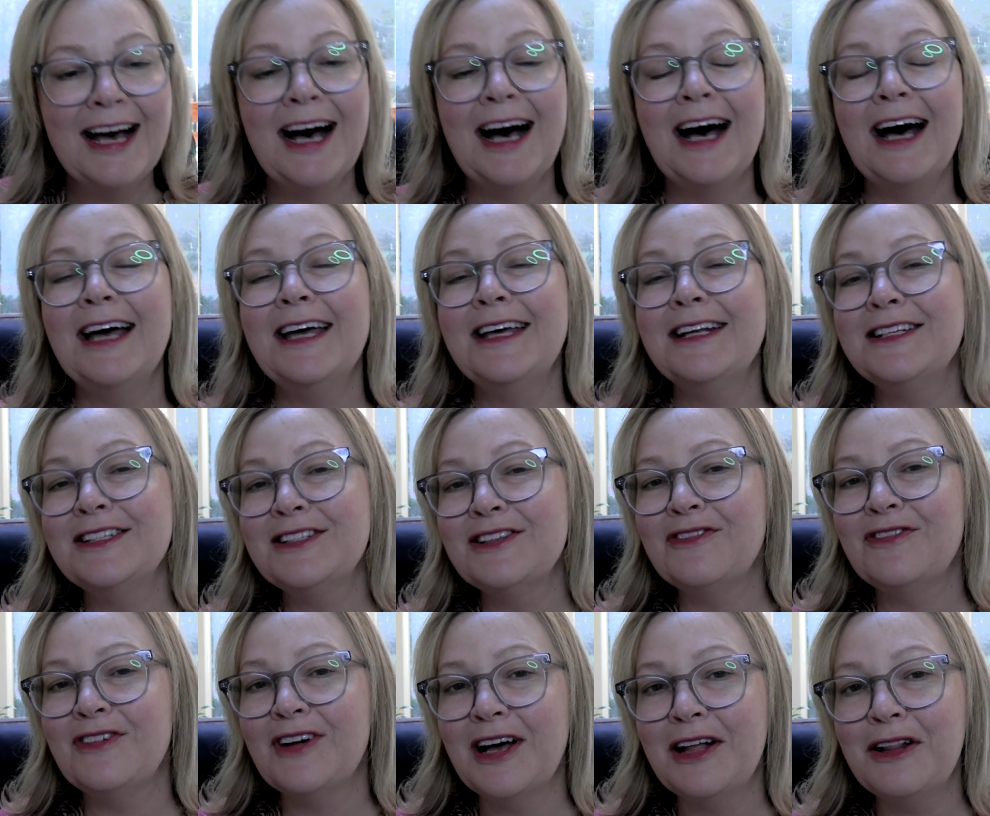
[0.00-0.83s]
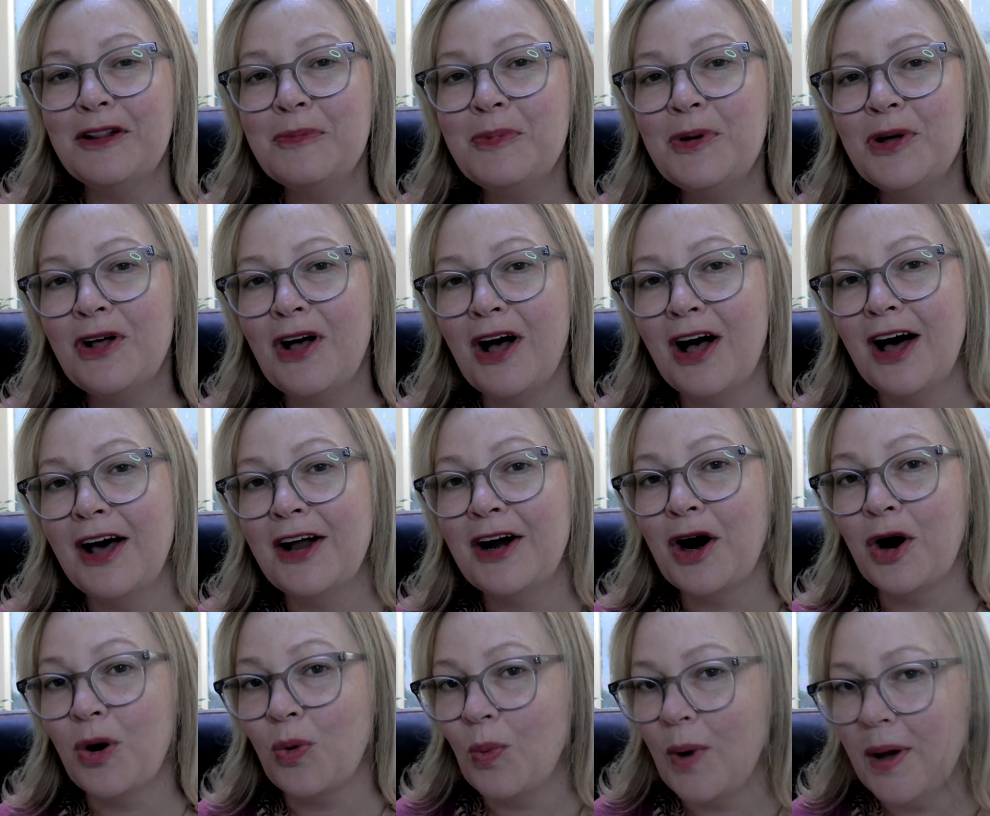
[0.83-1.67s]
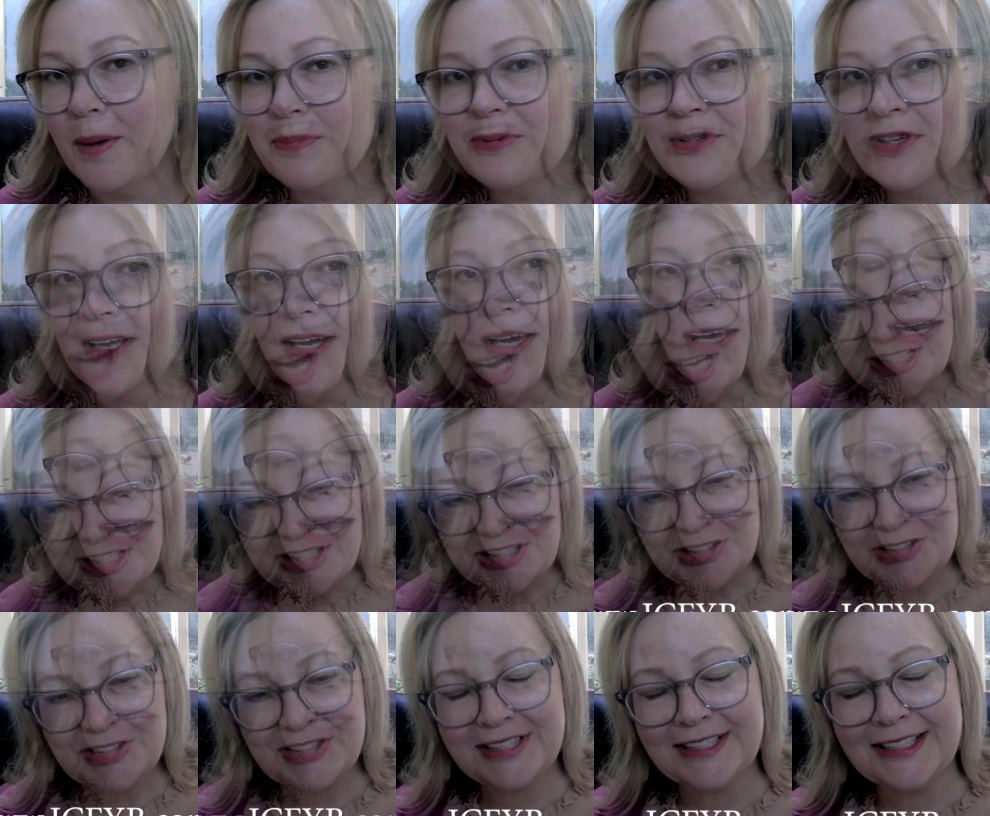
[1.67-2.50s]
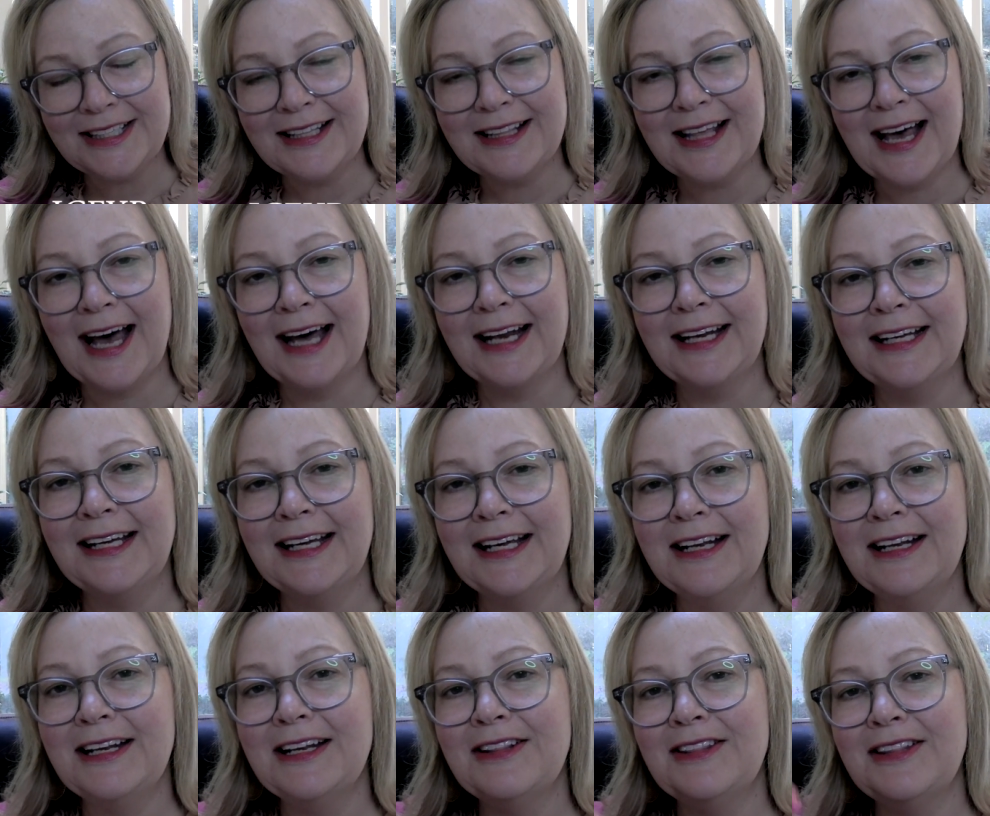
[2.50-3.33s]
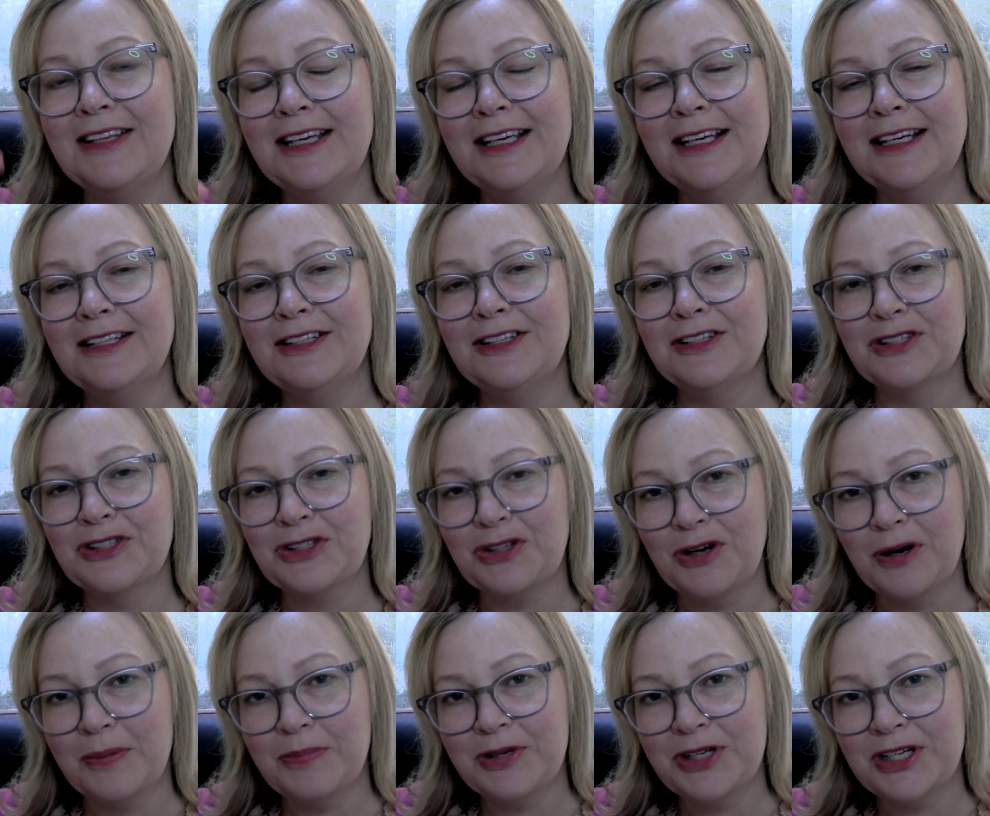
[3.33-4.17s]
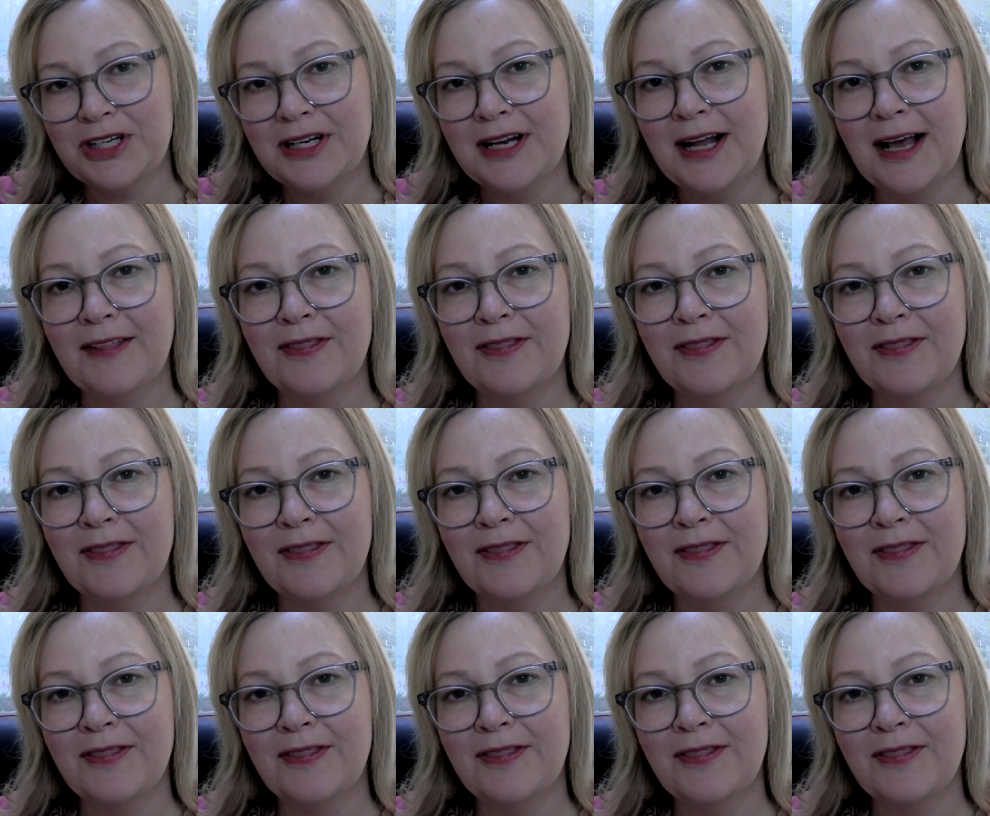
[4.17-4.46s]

Uh, it is available on our website. You'll see that in the description